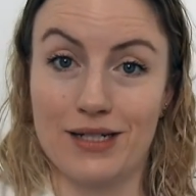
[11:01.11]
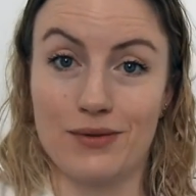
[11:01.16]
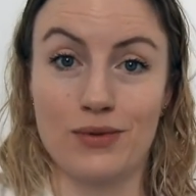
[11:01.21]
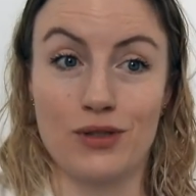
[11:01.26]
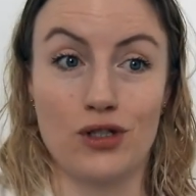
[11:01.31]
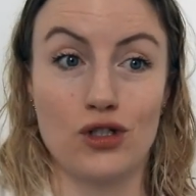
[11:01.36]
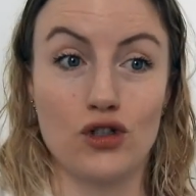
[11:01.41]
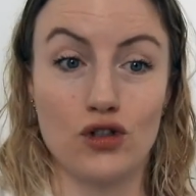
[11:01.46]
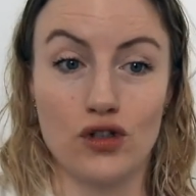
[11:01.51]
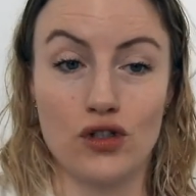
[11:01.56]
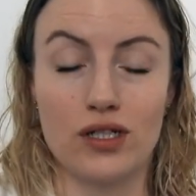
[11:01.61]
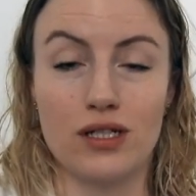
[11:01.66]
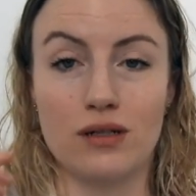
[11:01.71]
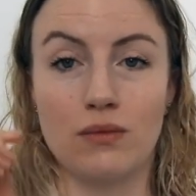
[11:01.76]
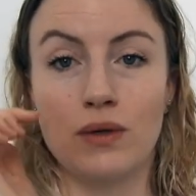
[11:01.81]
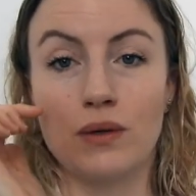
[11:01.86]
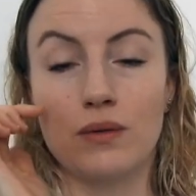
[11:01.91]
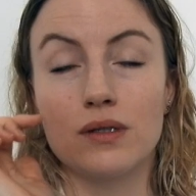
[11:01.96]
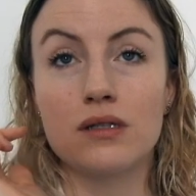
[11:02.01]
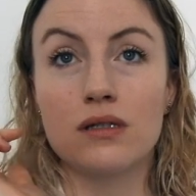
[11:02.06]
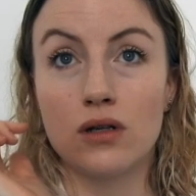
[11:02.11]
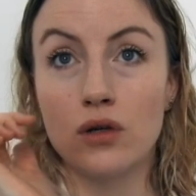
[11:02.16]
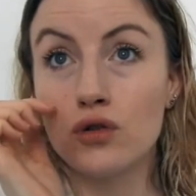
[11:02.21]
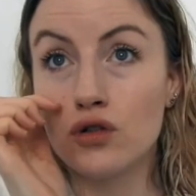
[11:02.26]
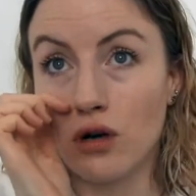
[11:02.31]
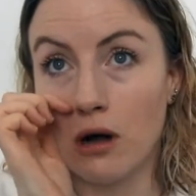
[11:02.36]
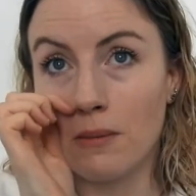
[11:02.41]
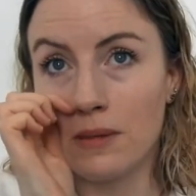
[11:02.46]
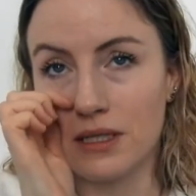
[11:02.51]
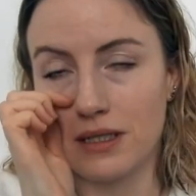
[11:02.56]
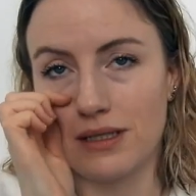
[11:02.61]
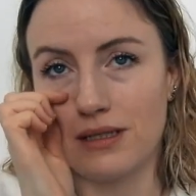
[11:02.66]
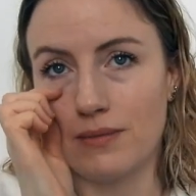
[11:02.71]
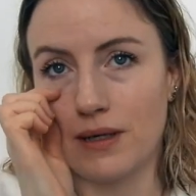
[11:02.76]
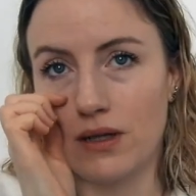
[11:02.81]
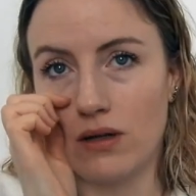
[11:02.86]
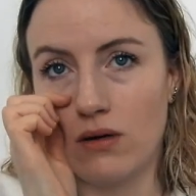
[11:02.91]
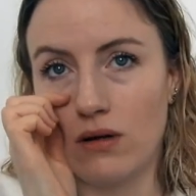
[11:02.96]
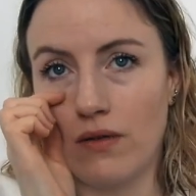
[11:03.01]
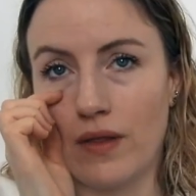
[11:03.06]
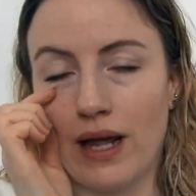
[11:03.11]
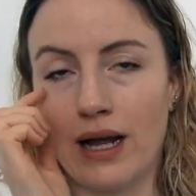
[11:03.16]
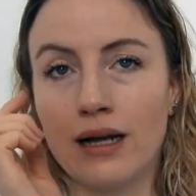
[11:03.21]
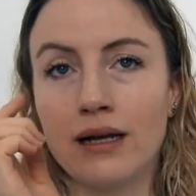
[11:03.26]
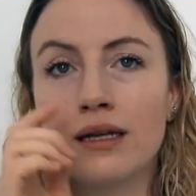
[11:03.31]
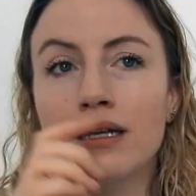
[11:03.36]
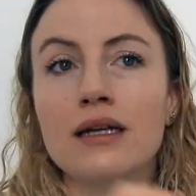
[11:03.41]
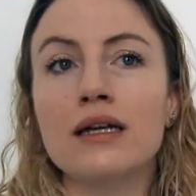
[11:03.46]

It was just, so traumatized by the whole thing.